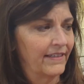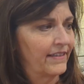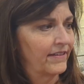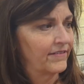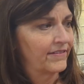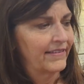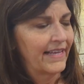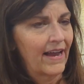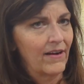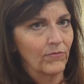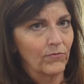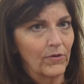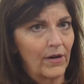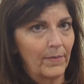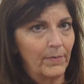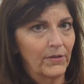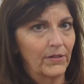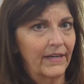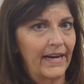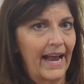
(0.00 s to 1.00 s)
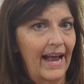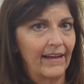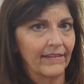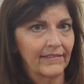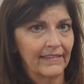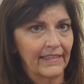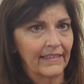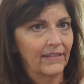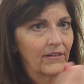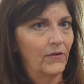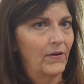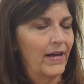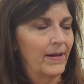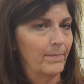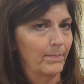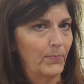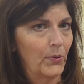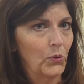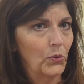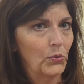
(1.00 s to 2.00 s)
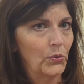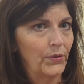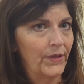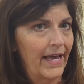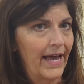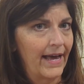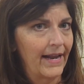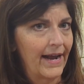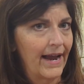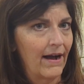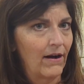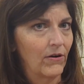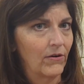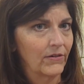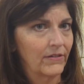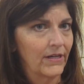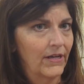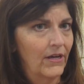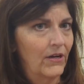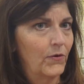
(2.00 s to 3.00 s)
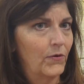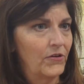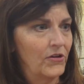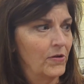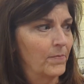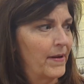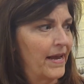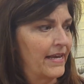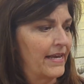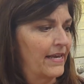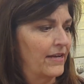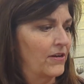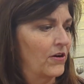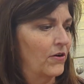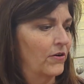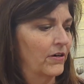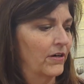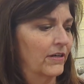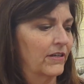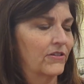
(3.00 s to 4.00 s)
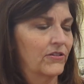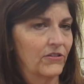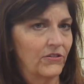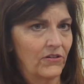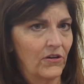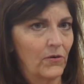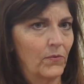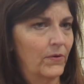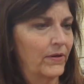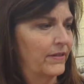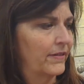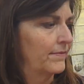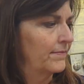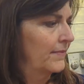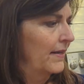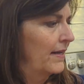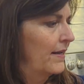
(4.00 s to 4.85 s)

There's that rubber gasket. Go ahead and pull that out when you're making yogurt, because you don't want to